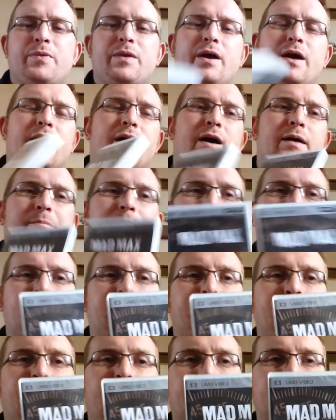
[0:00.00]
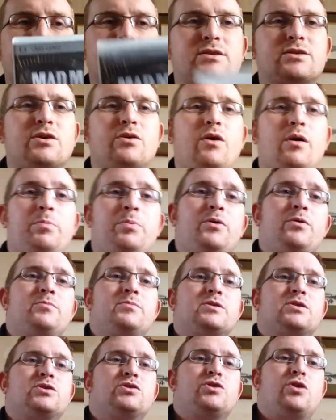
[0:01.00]
and Mad Max. So I'll put
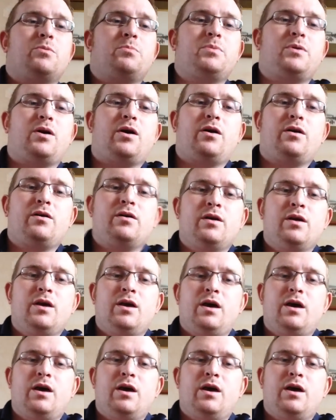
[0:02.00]
them as a job lot,